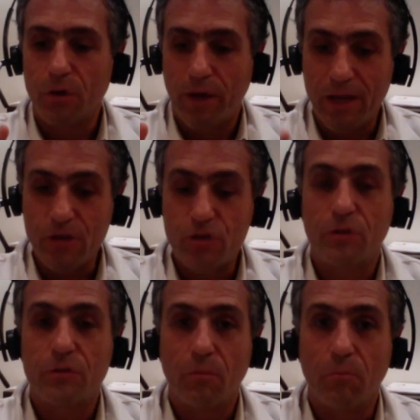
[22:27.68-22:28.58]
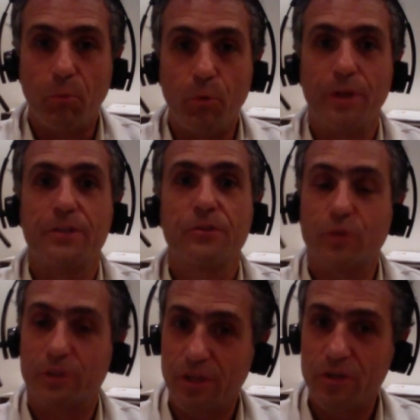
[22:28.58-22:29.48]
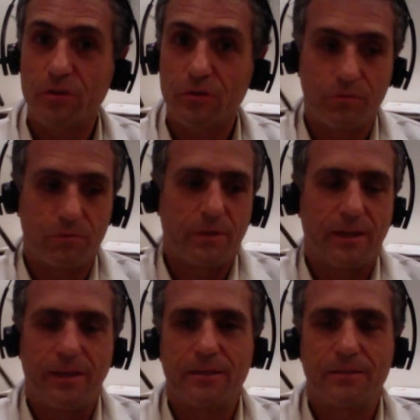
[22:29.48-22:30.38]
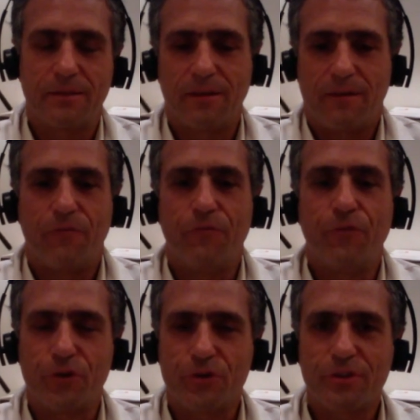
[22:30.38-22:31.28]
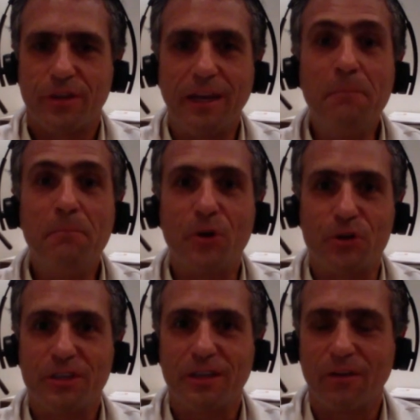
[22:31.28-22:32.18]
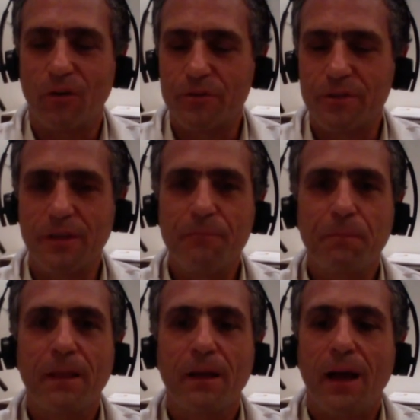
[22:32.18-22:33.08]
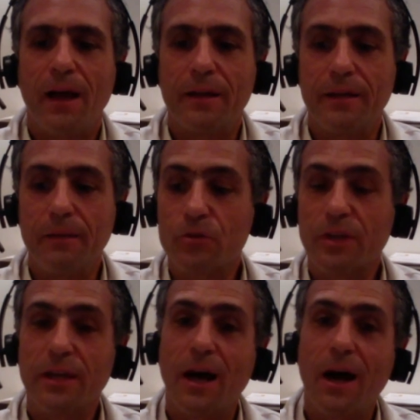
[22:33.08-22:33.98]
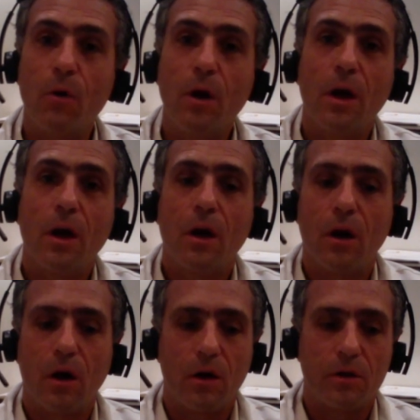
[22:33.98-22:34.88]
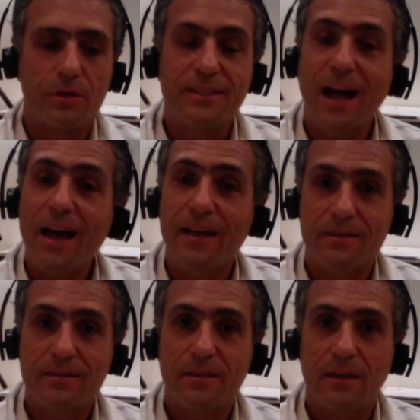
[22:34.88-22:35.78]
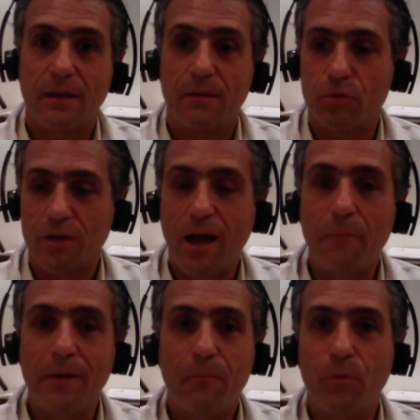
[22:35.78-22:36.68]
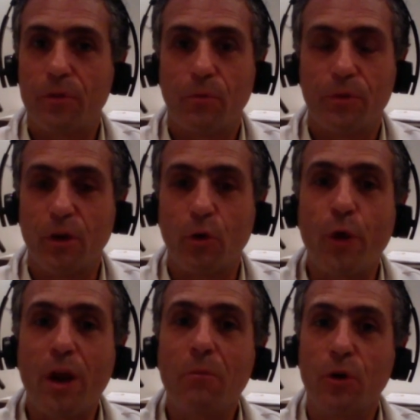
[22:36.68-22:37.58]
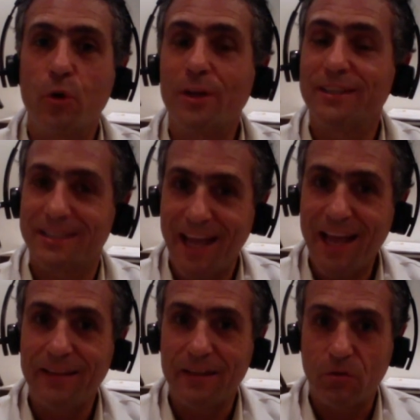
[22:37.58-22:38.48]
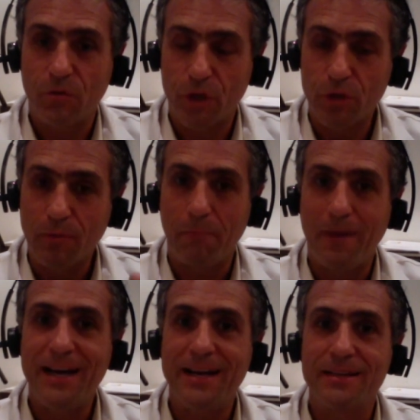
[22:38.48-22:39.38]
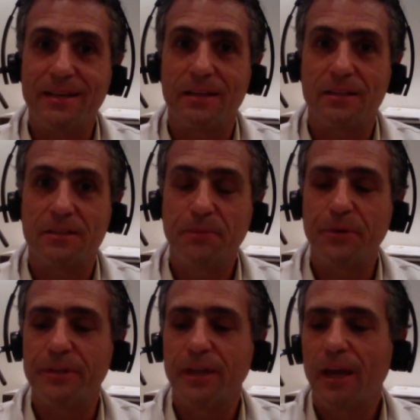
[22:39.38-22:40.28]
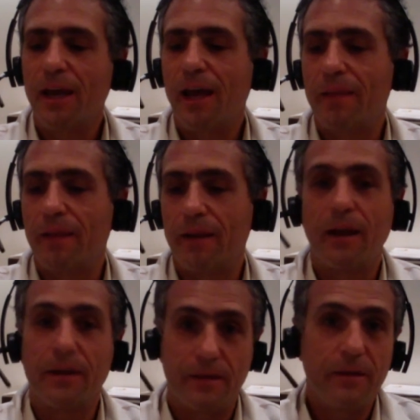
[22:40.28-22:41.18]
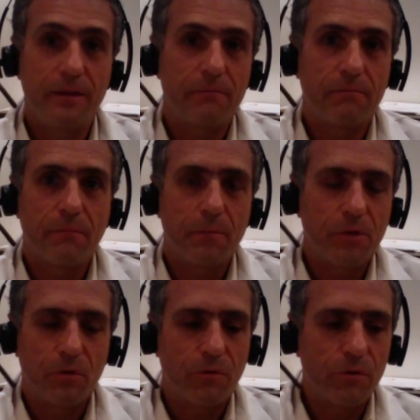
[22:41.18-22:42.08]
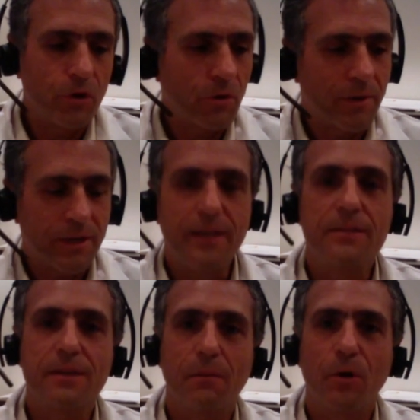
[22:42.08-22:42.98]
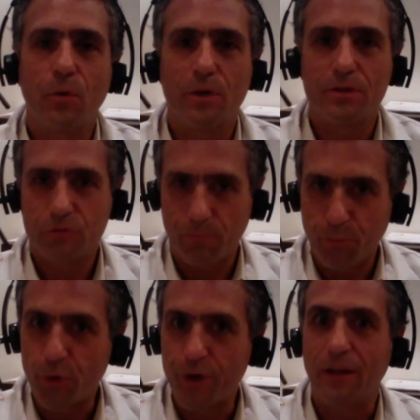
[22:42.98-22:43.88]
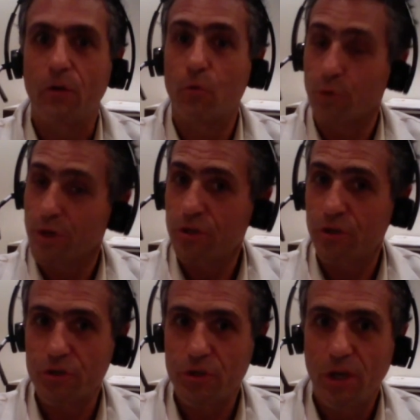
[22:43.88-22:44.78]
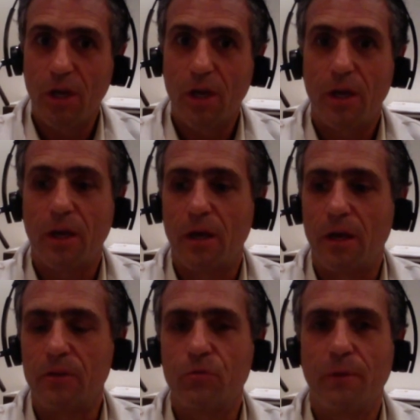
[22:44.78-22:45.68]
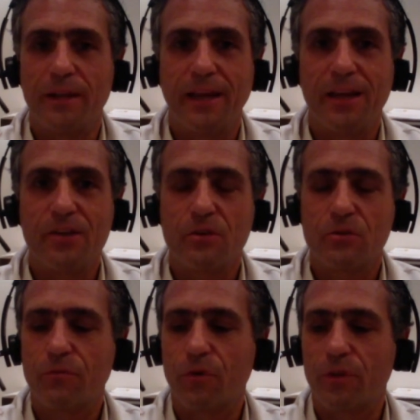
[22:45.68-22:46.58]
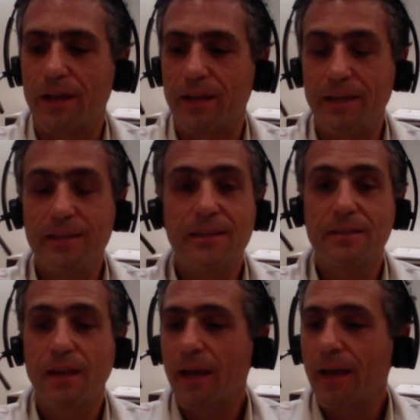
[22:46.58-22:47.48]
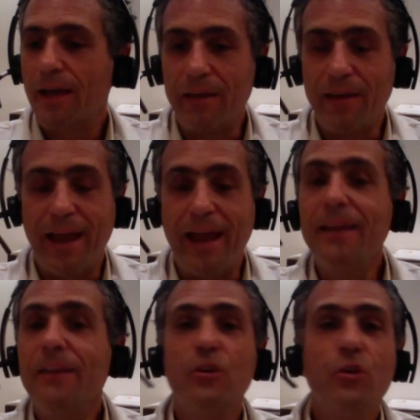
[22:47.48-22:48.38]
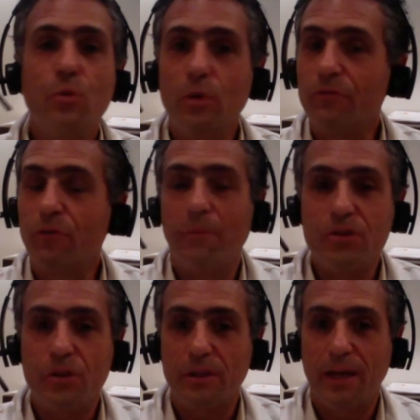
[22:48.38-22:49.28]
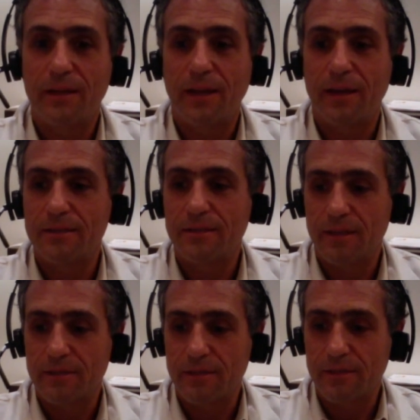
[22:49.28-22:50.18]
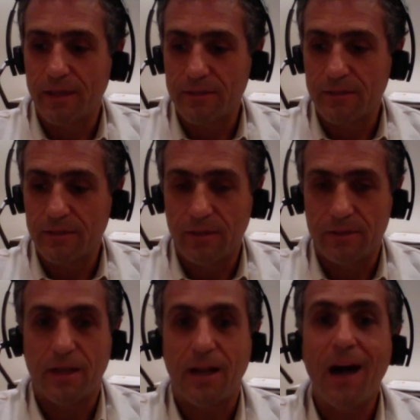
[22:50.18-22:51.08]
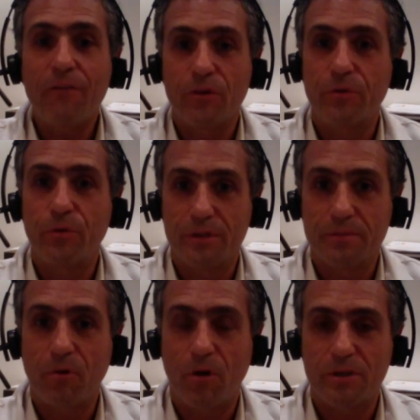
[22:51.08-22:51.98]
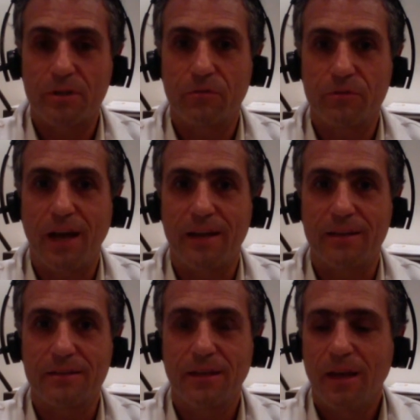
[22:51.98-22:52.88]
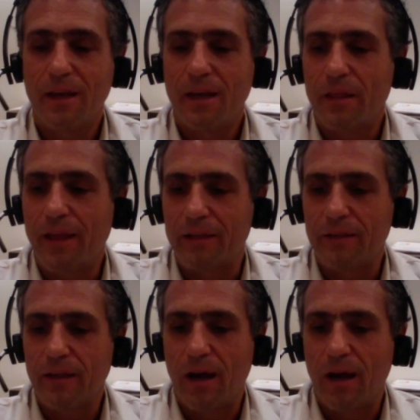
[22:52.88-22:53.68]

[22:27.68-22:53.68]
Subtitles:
ancient Buddhist traditions that he's immersed in, obviously, and he was saying how science was coming up with incredible new understandings of the human mind and spirit, and he, maybe you heard, but he is someone who has supported a lot of research into meditation and so forth. And he says any new information that's discovered through this process of science that